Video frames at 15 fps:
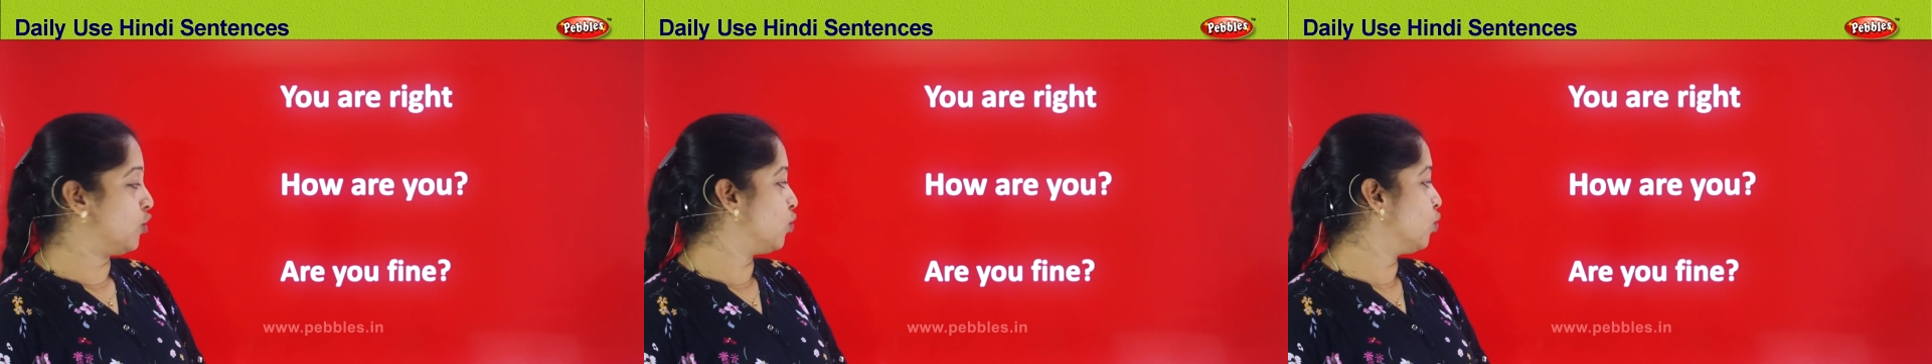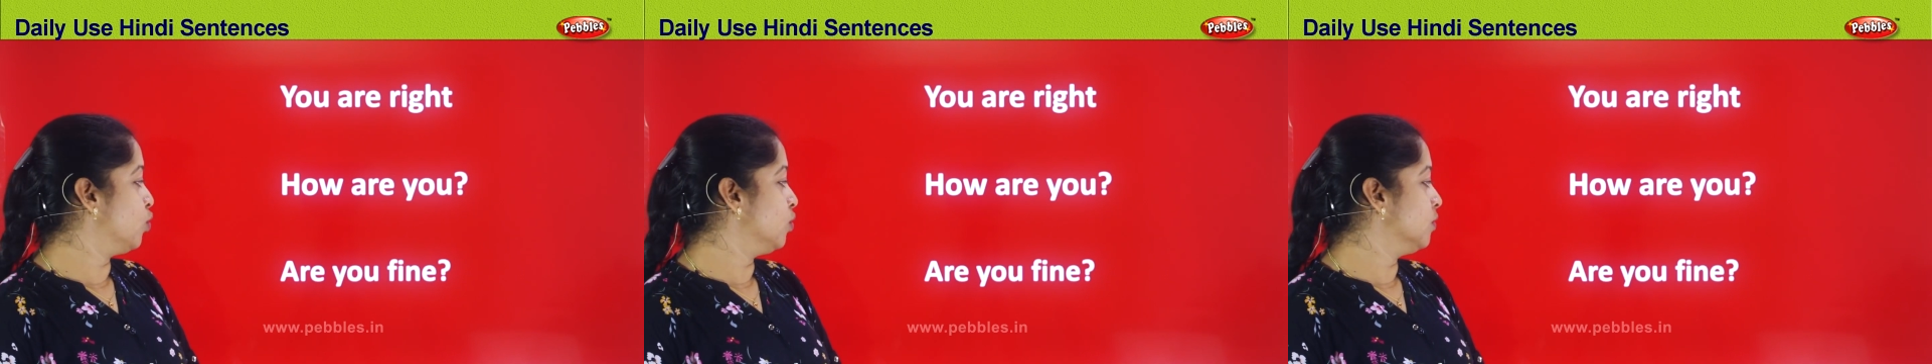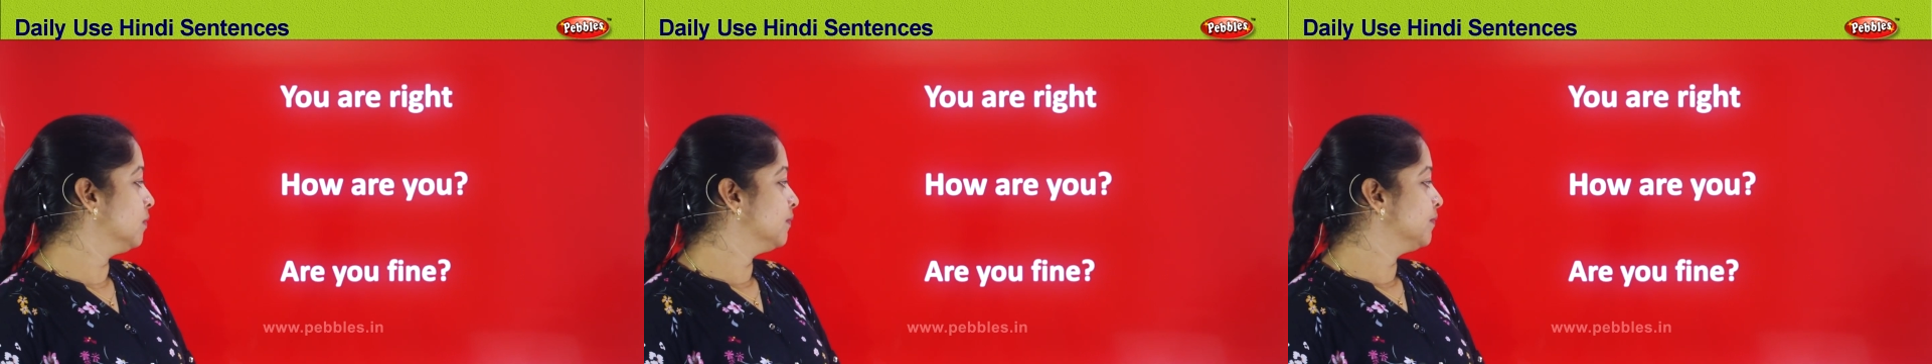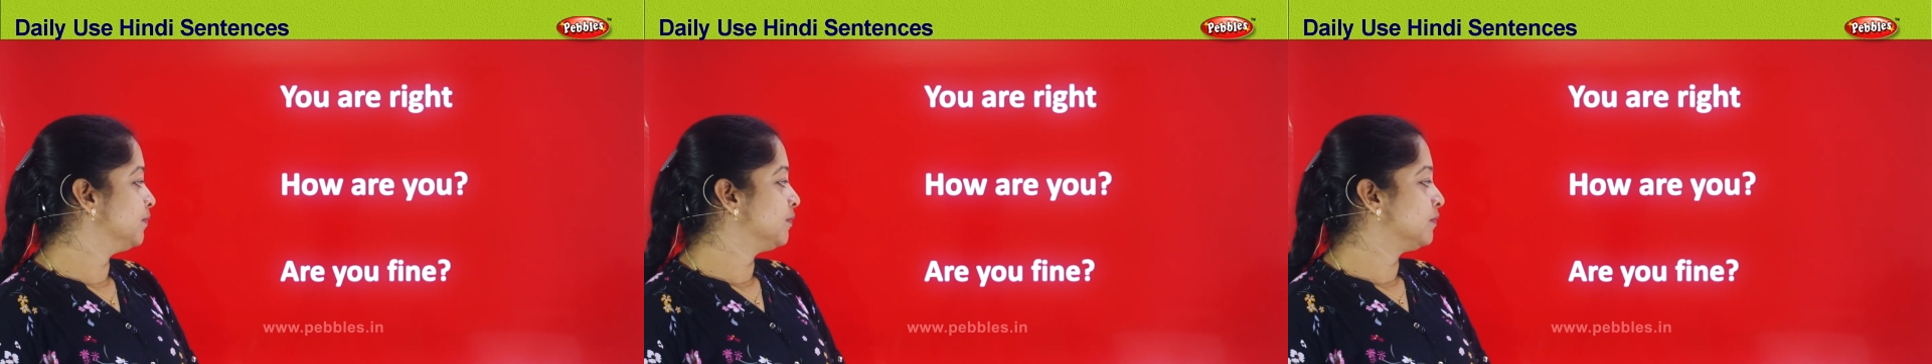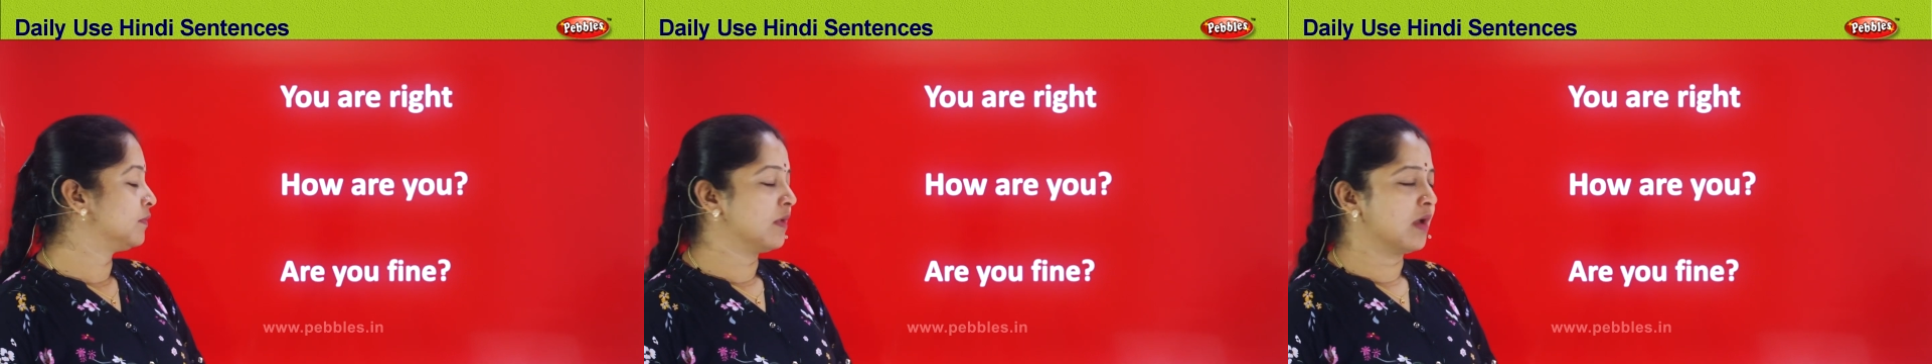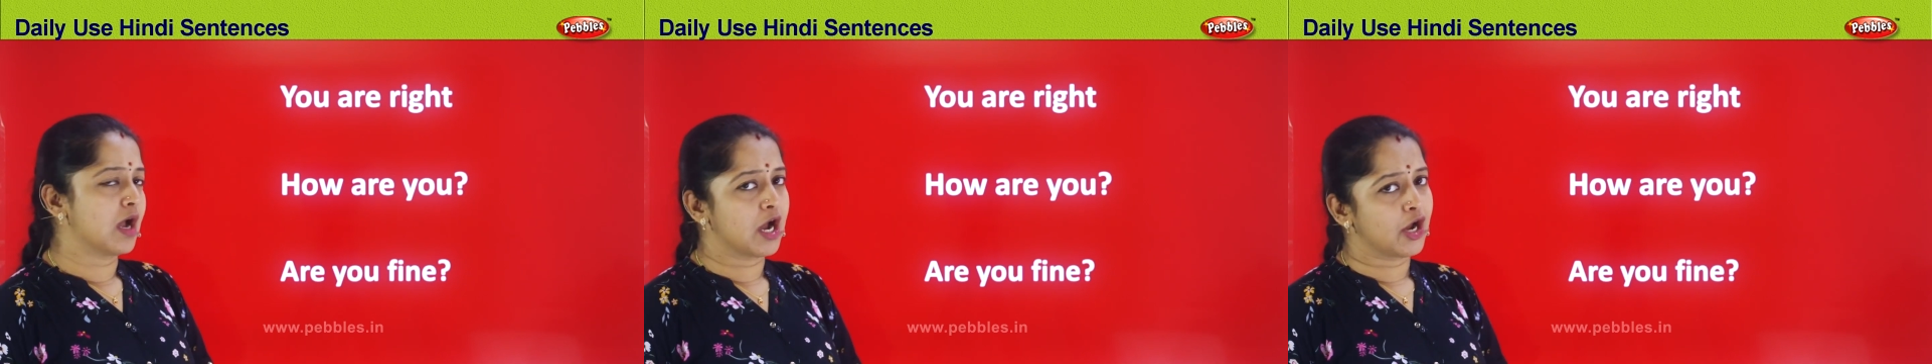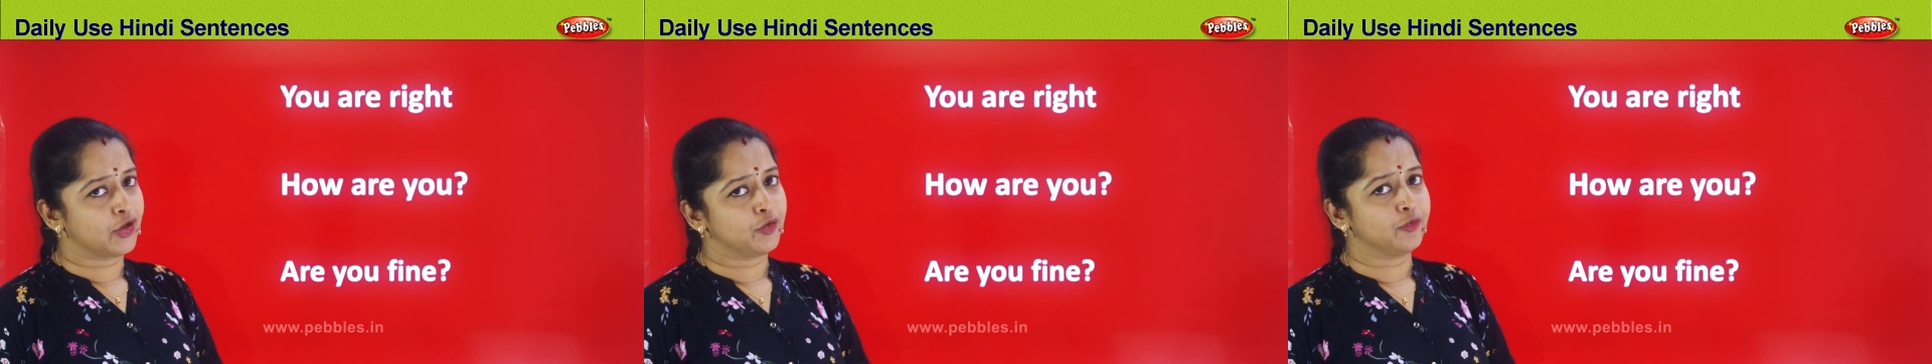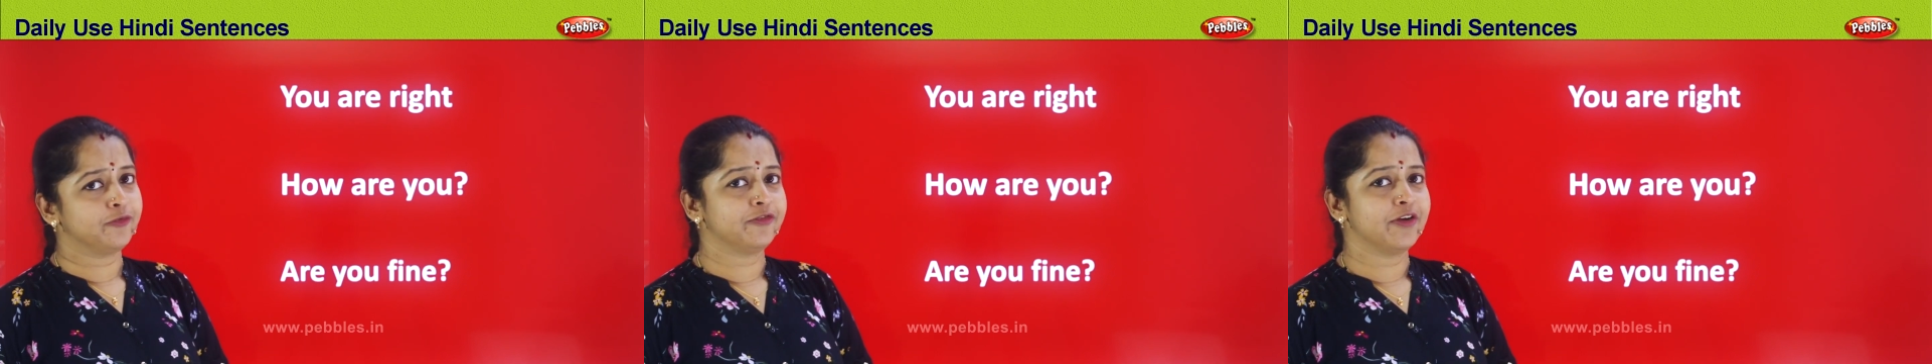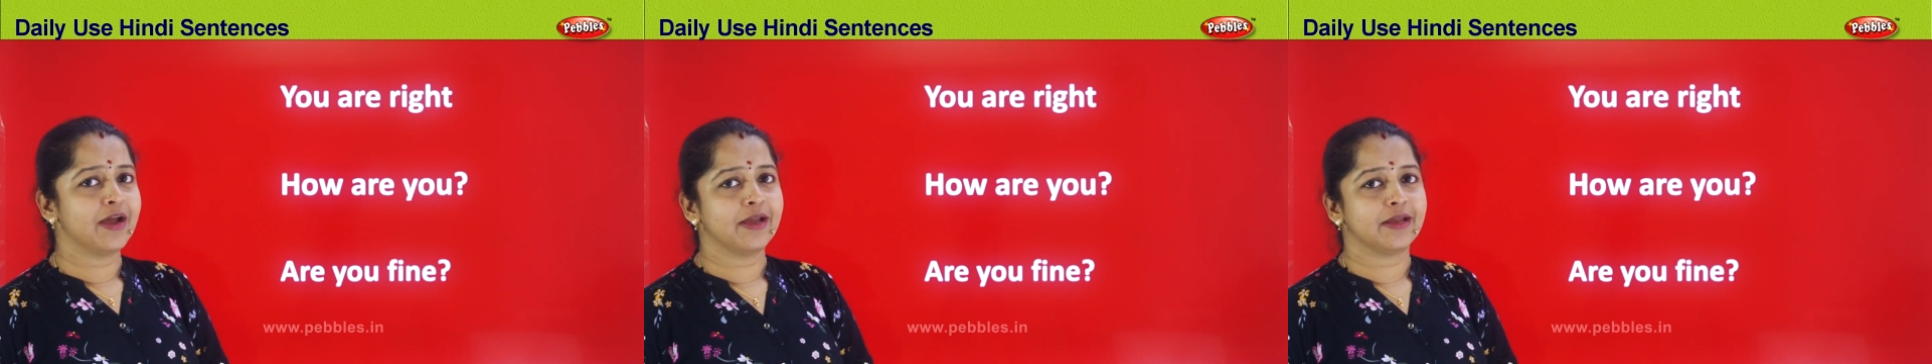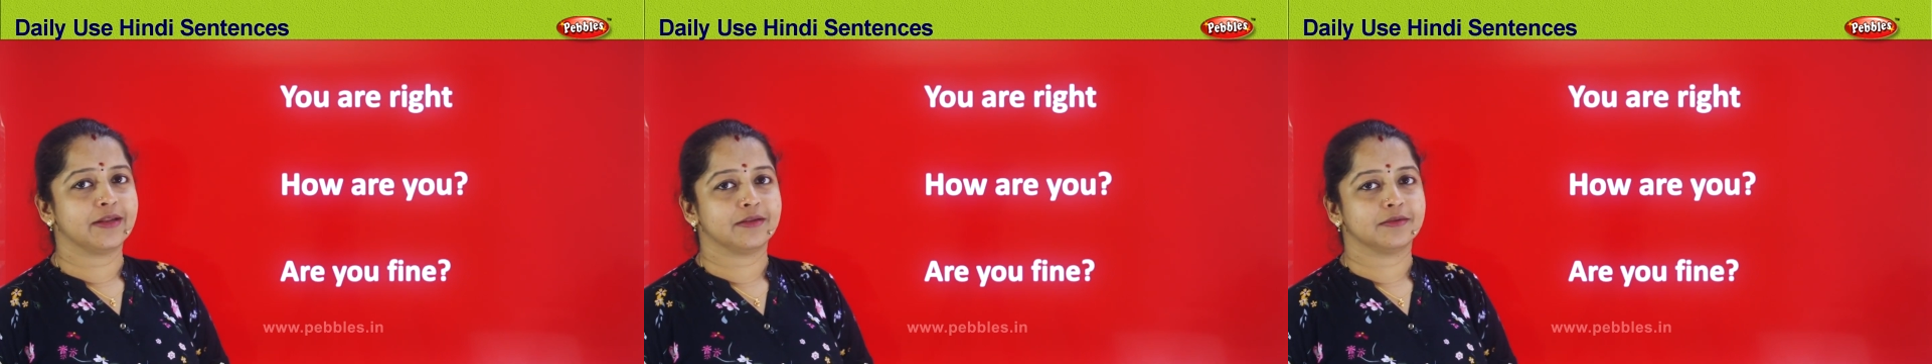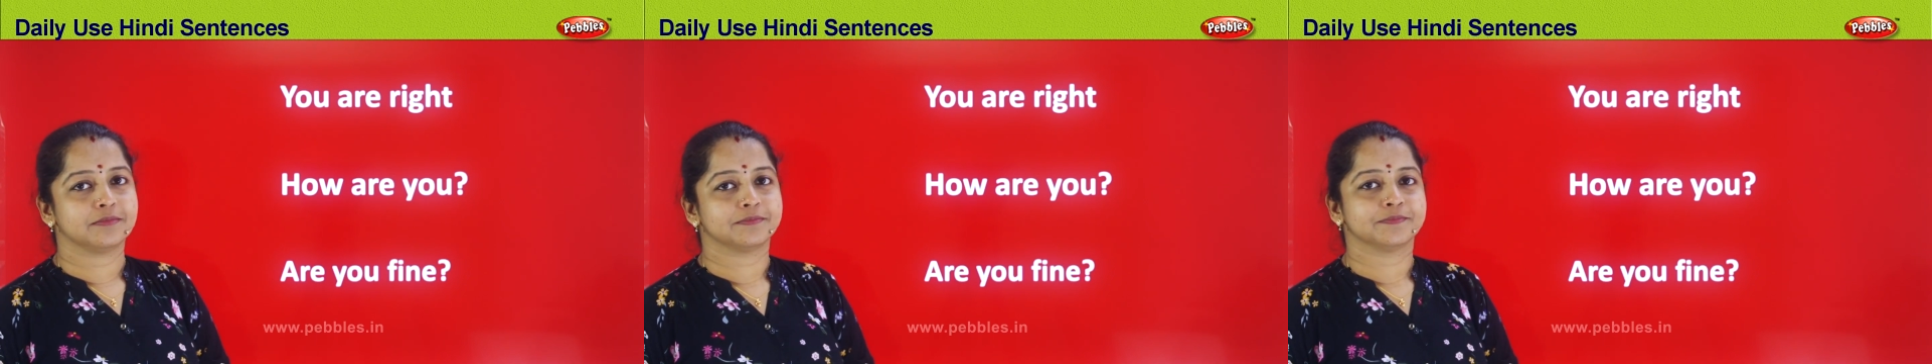you? Are you fine?